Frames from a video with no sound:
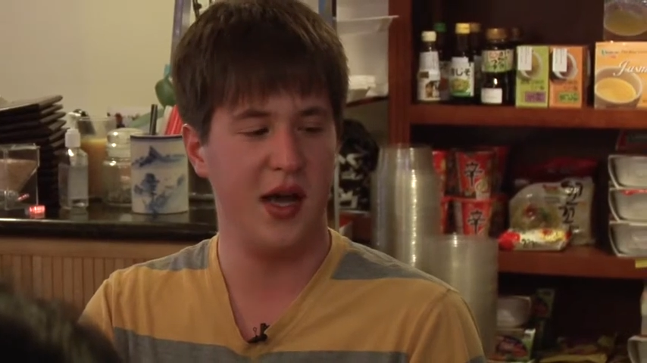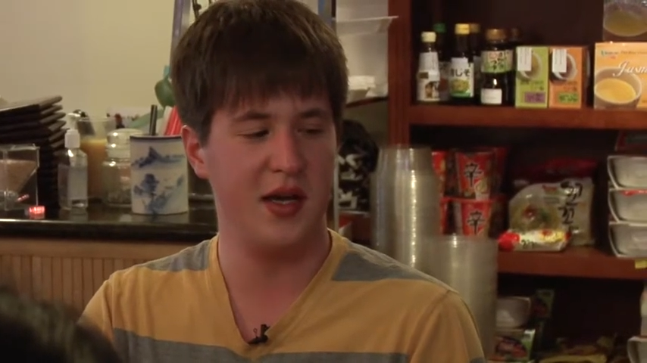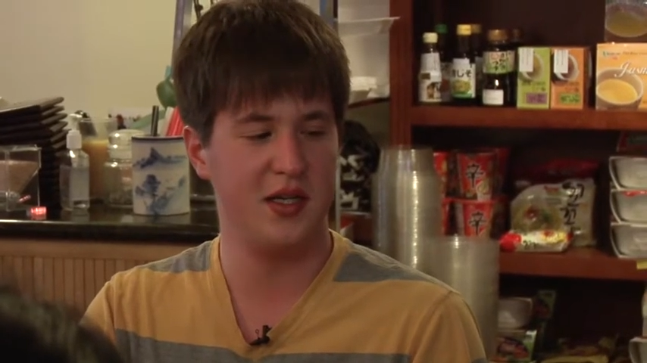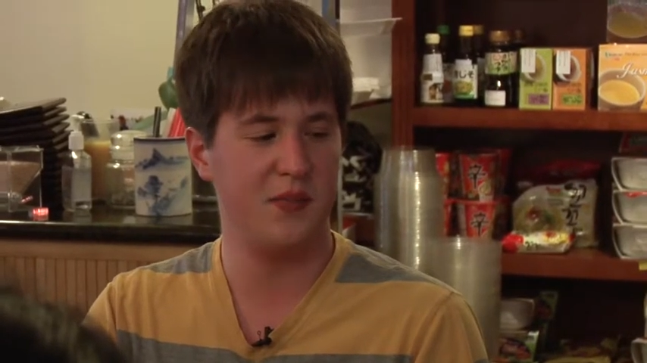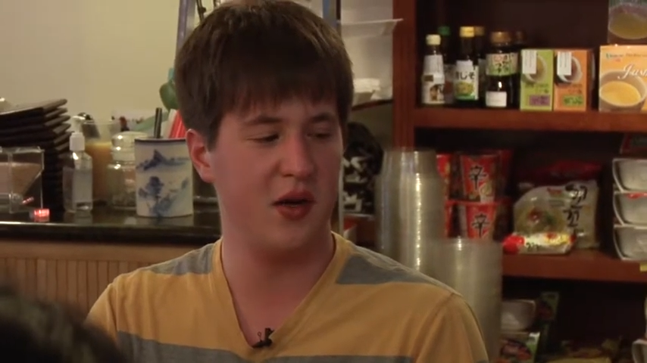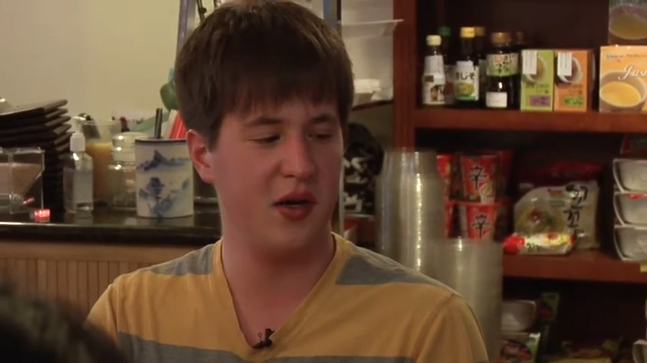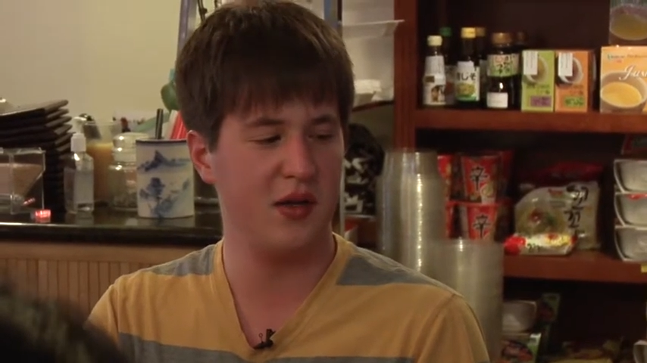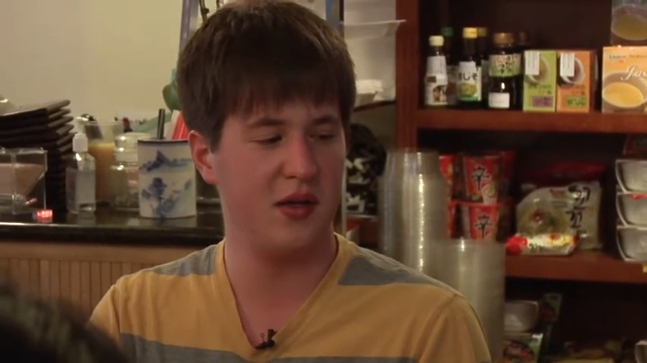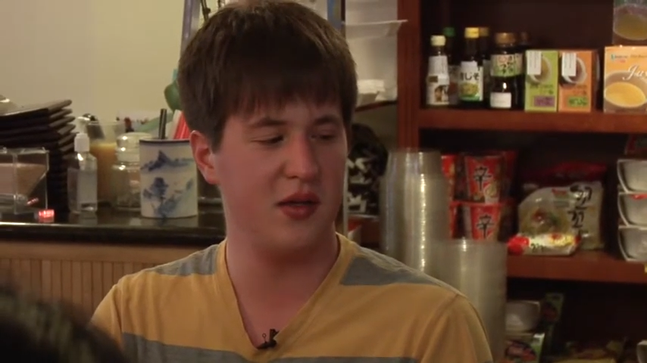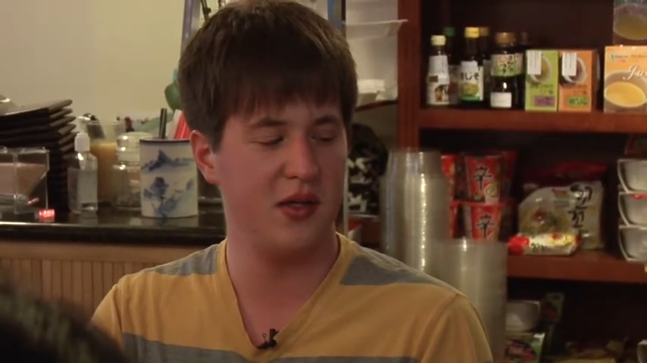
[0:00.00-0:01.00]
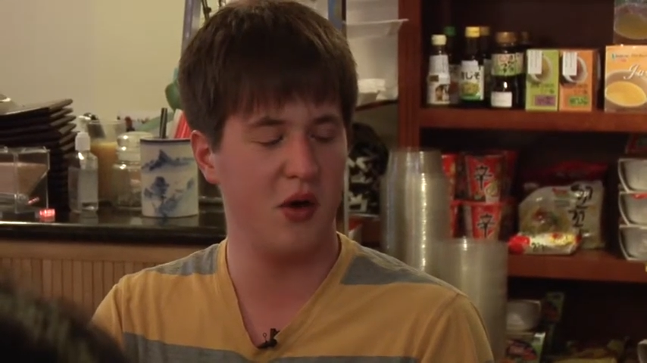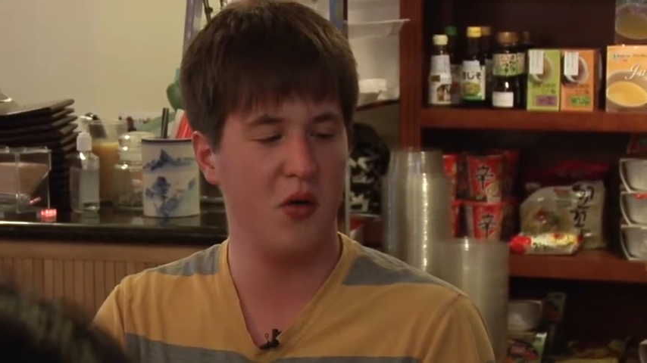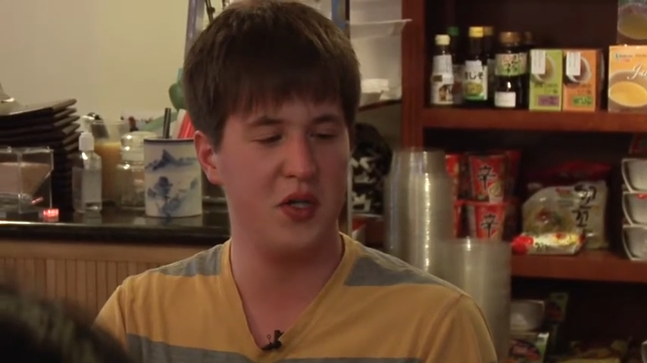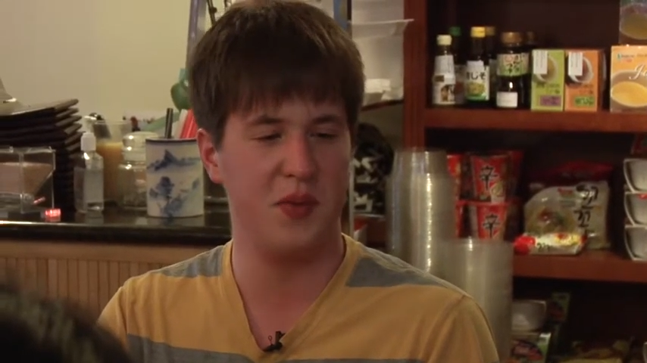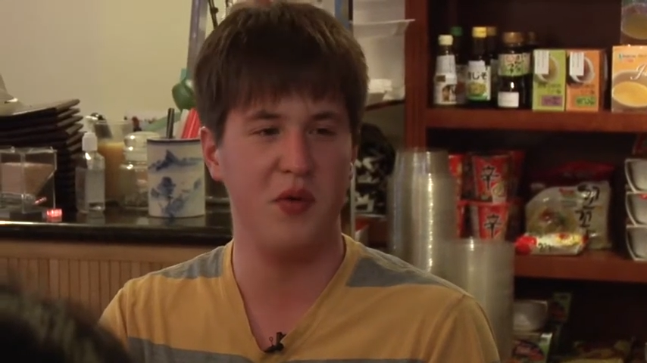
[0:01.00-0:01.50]
And it's
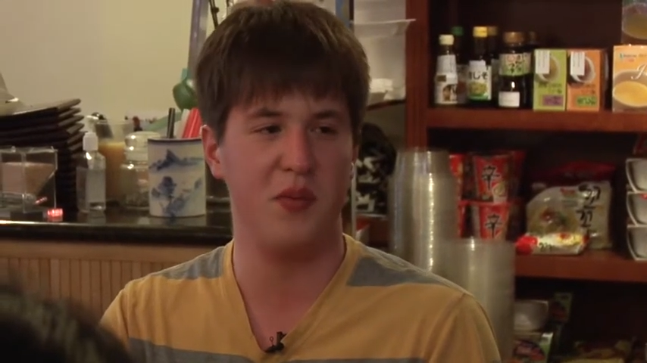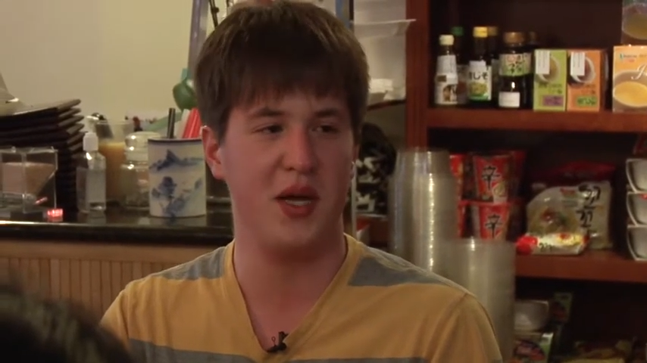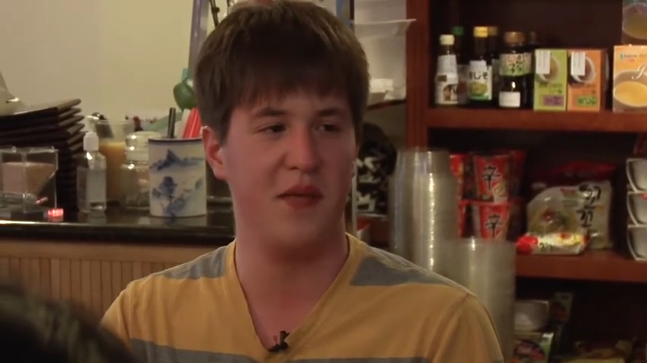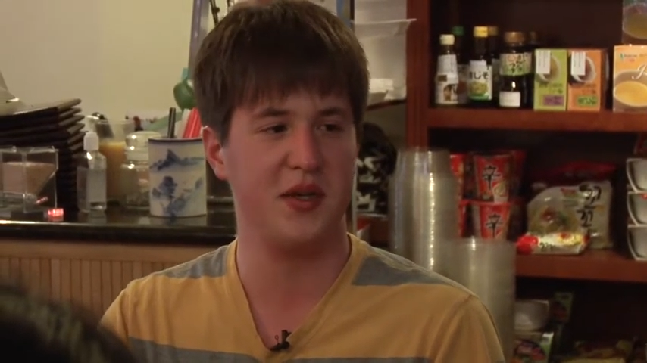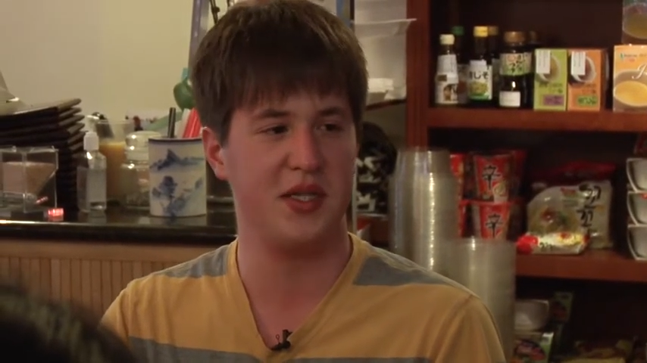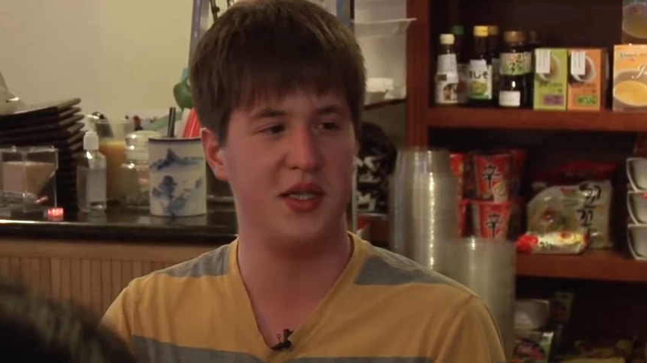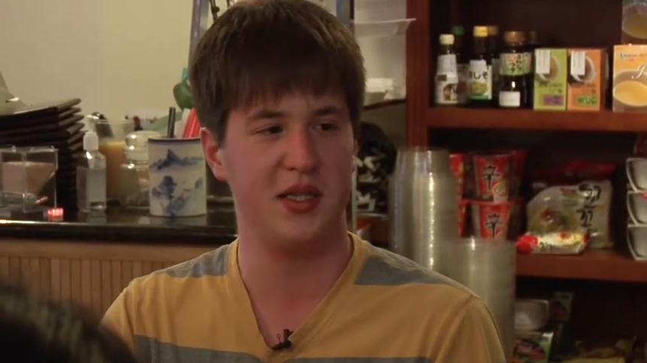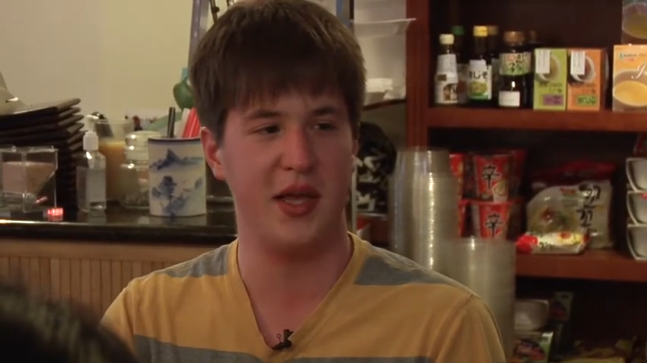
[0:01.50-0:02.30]
always been with me ever since